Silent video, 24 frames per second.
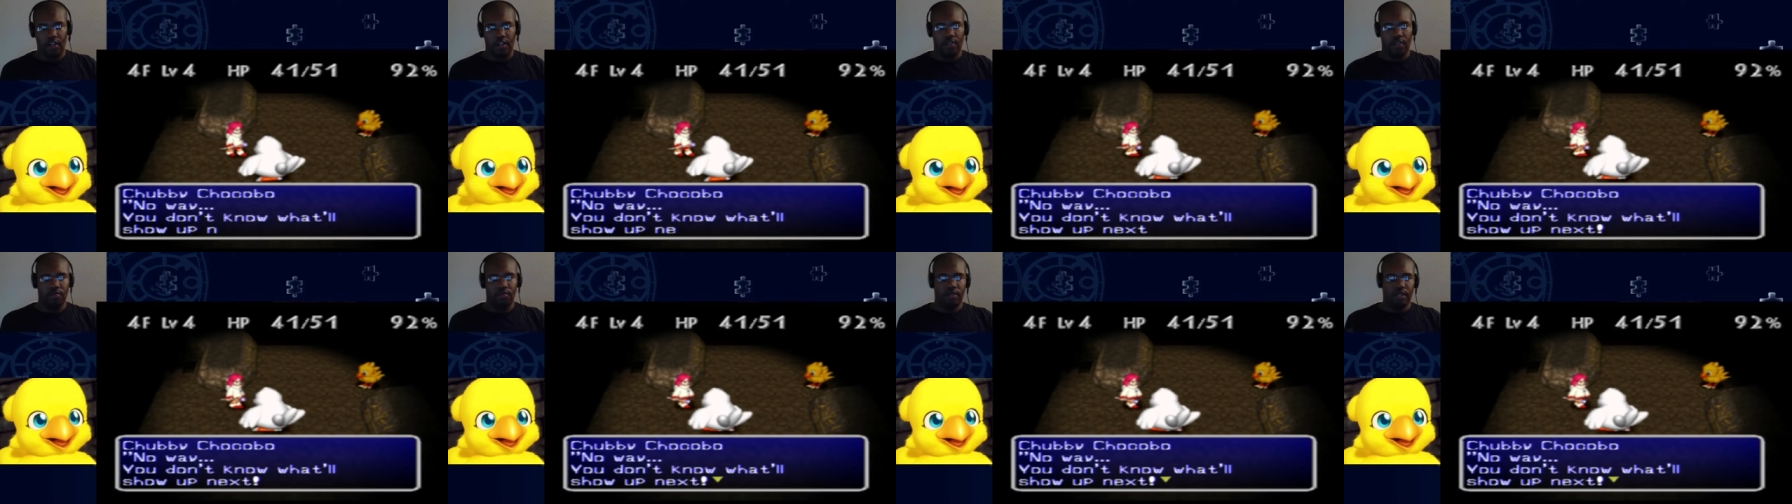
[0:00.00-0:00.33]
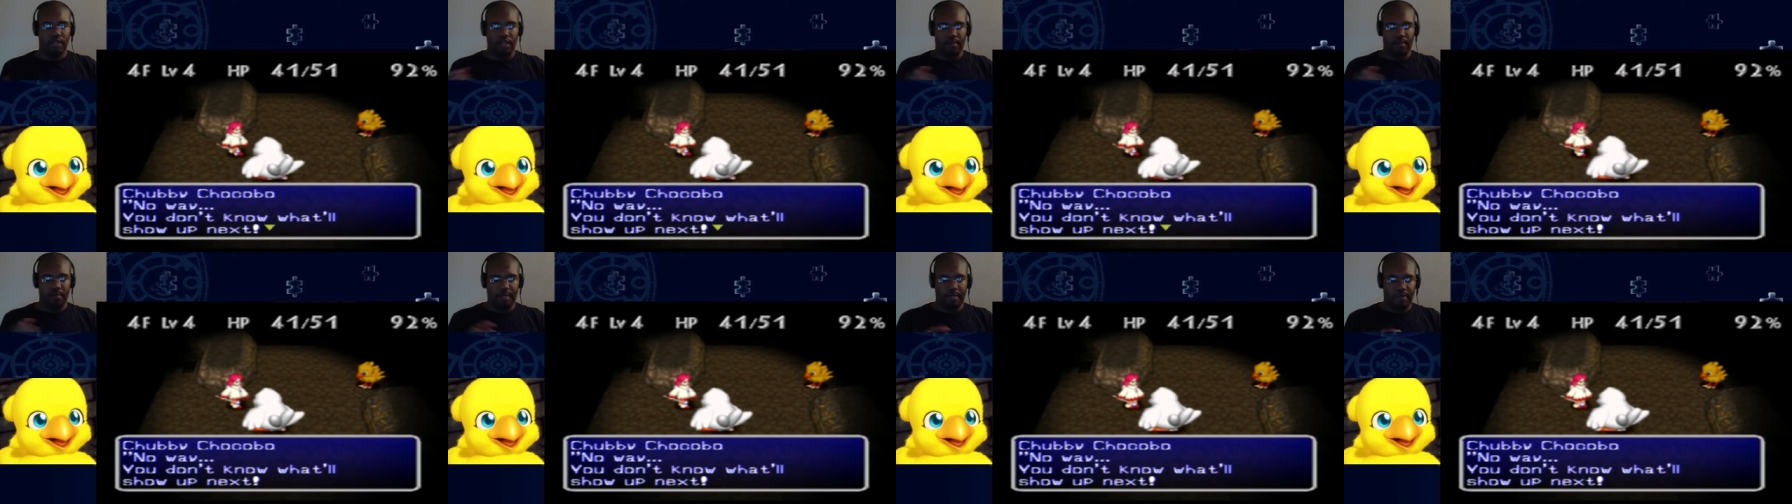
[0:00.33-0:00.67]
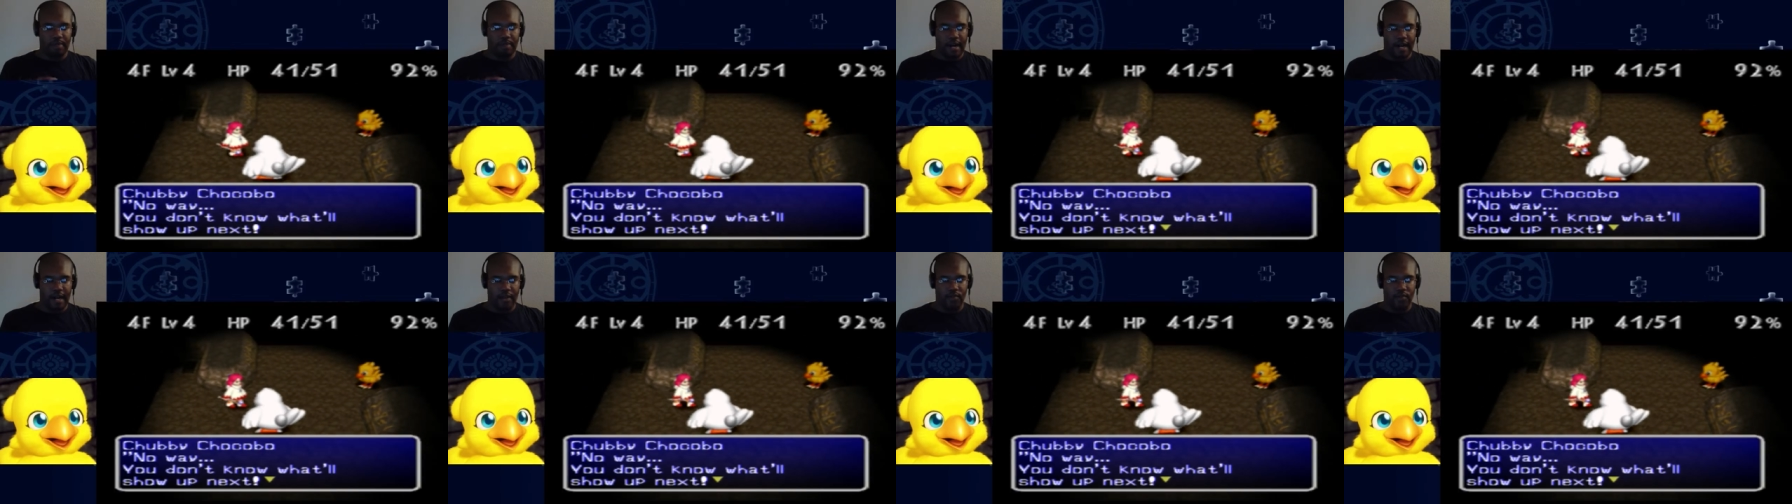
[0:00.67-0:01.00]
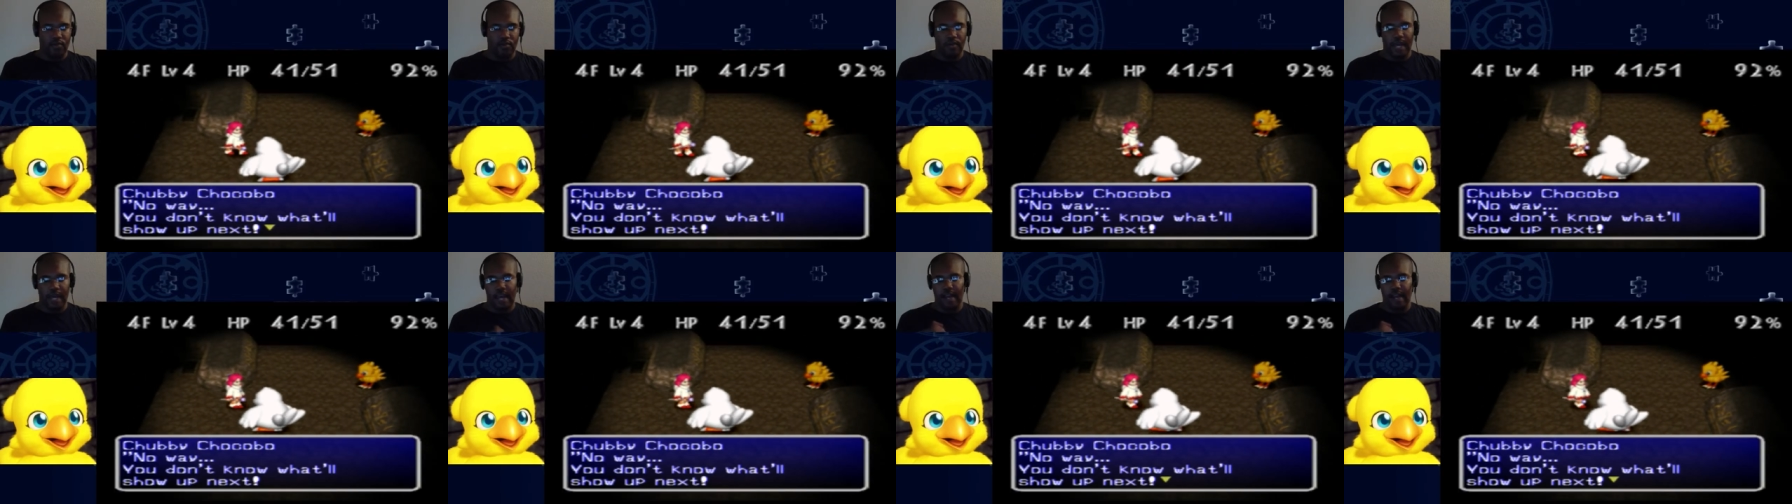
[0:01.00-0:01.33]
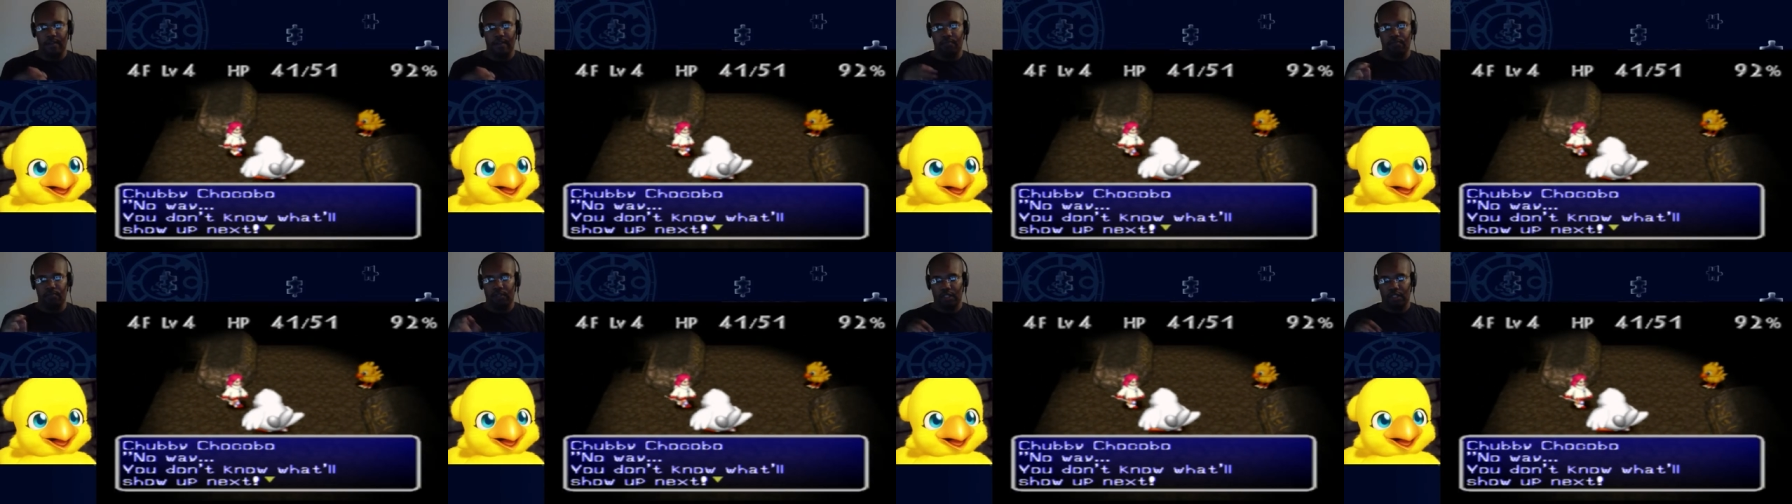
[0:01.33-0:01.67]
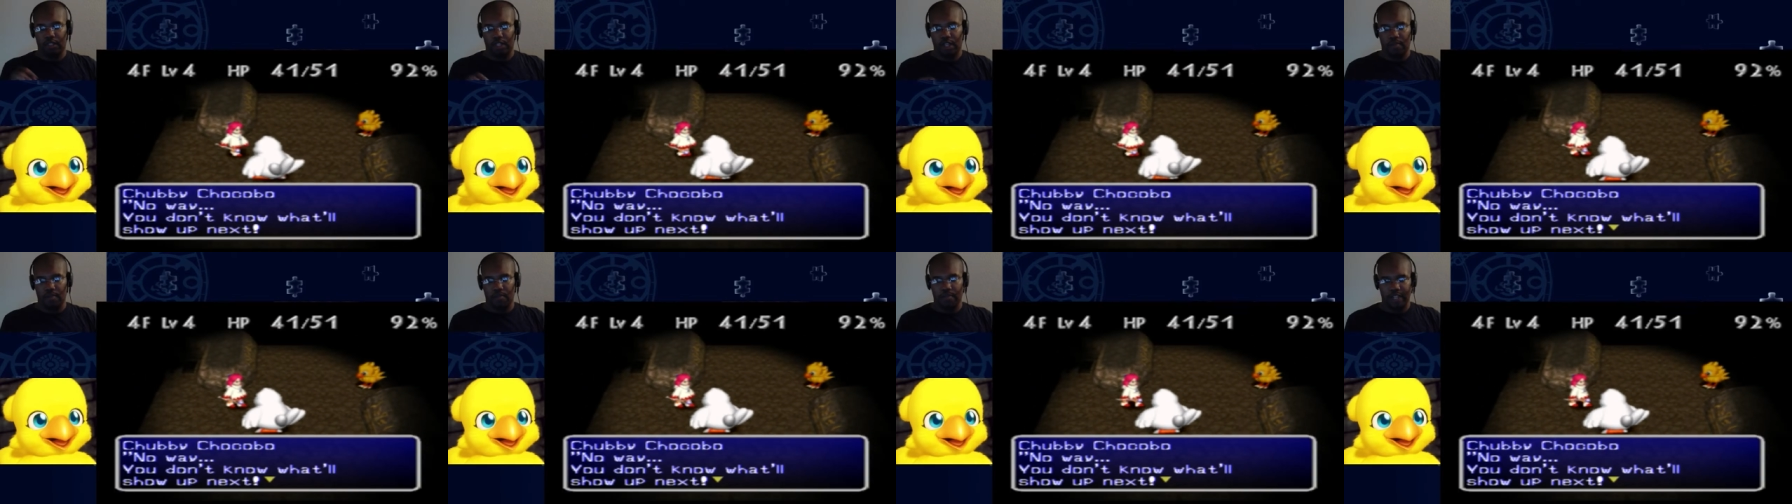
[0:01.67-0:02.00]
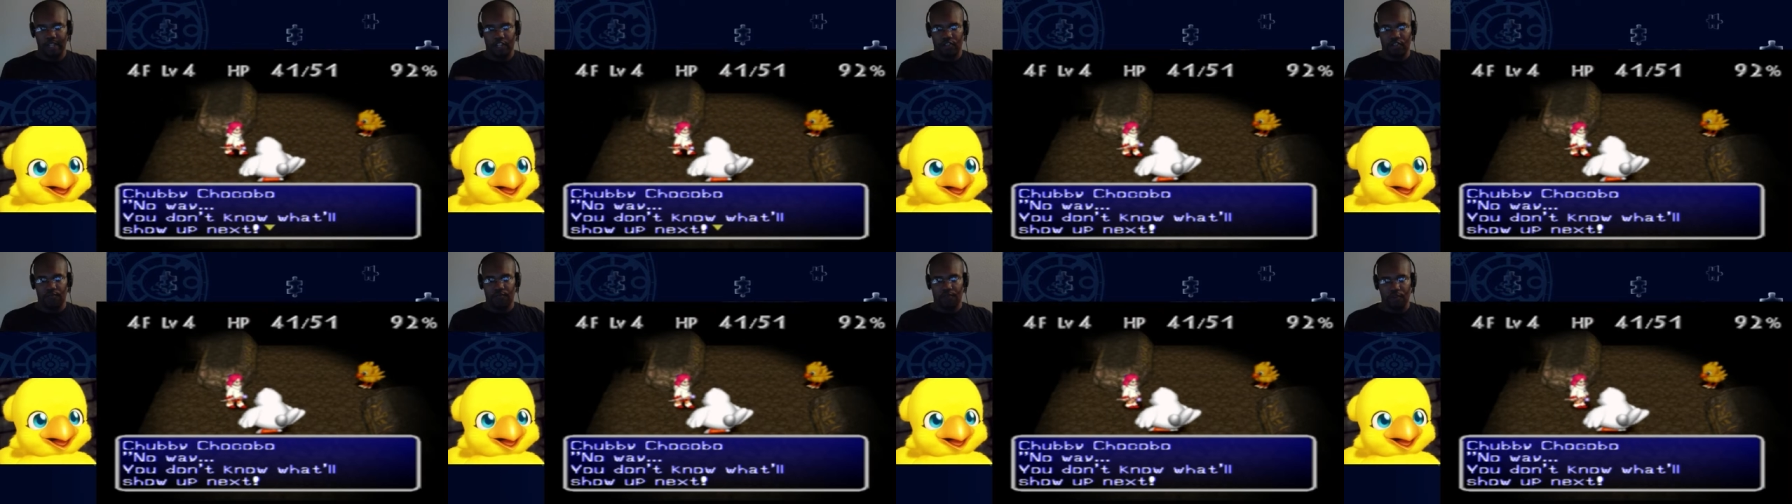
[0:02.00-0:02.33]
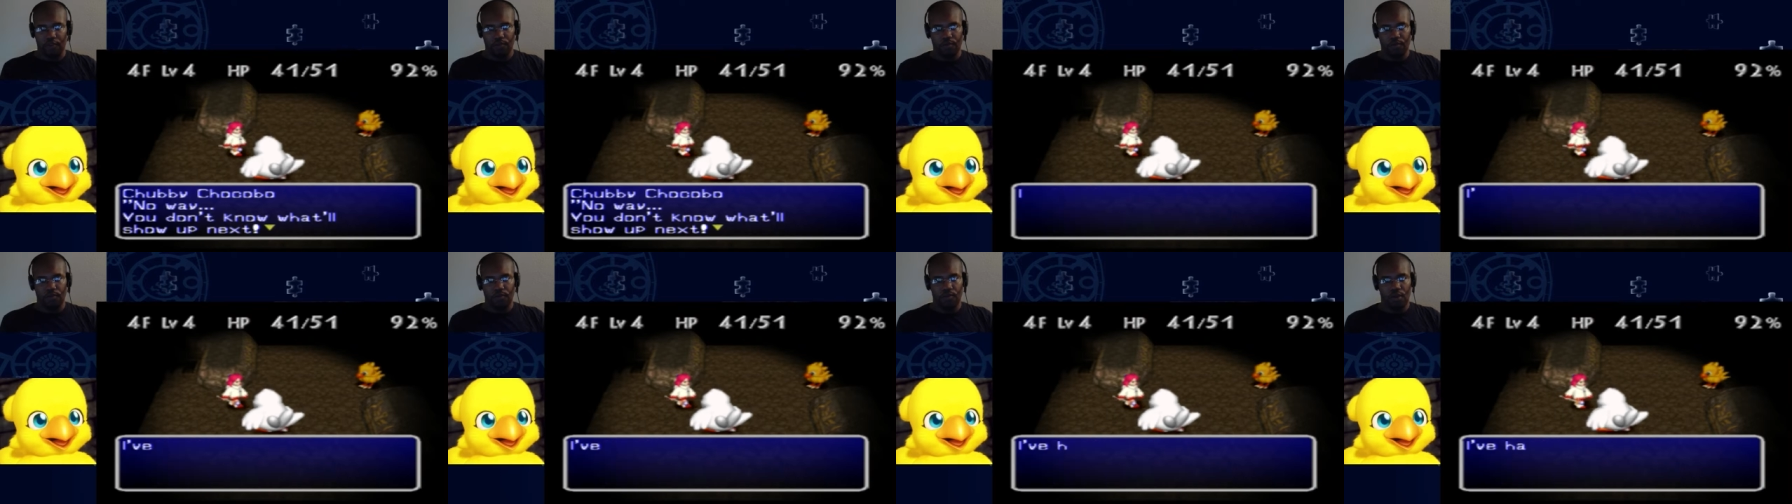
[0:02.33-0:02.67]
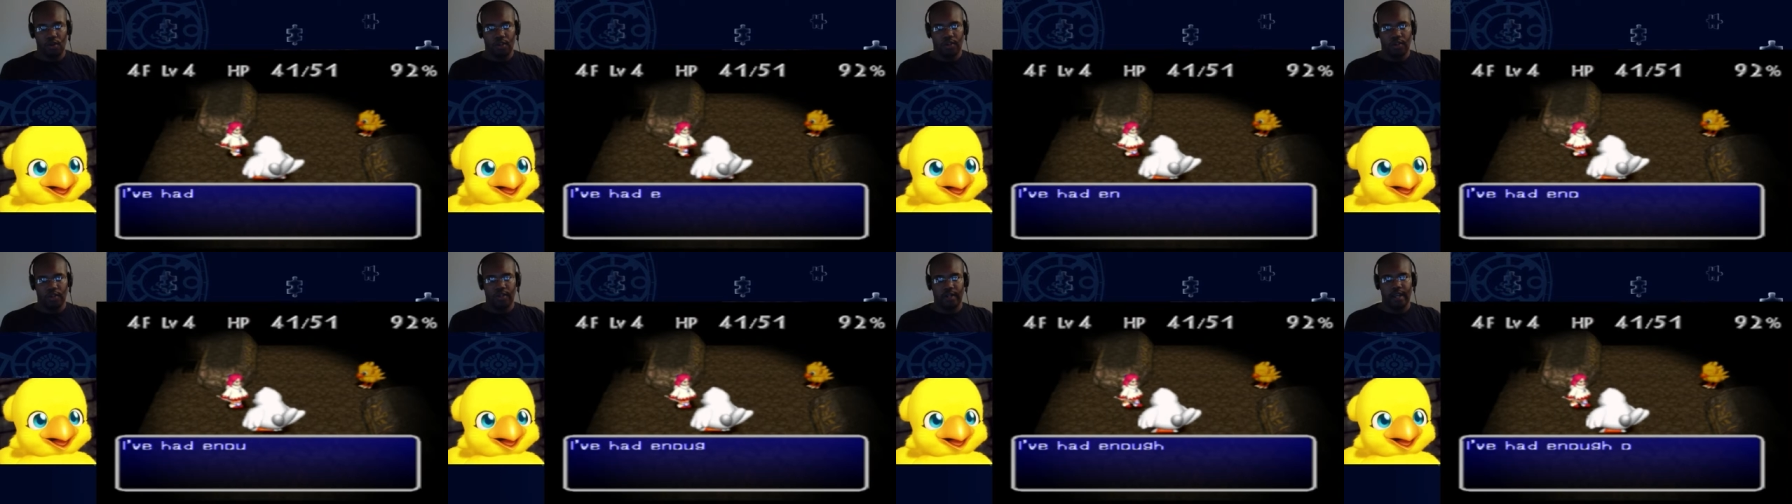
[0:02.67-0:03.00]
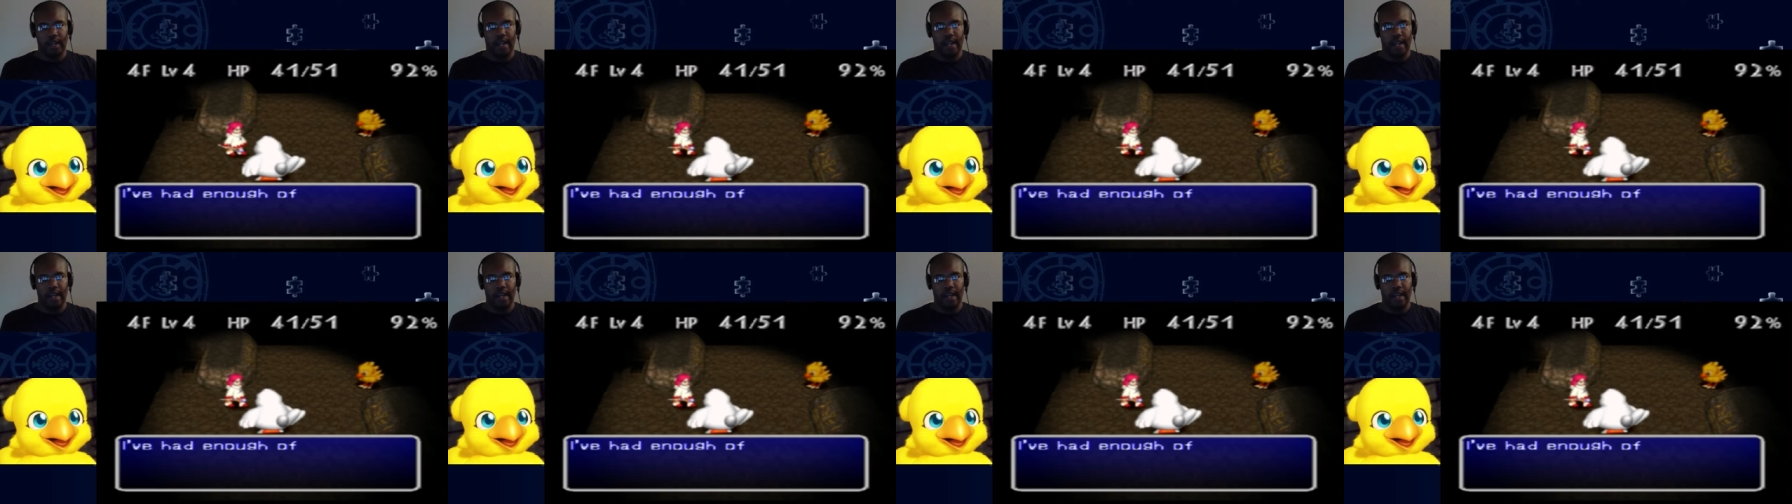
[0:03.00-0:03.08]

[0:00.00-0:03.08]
use an empty bottle at the place you filled with water,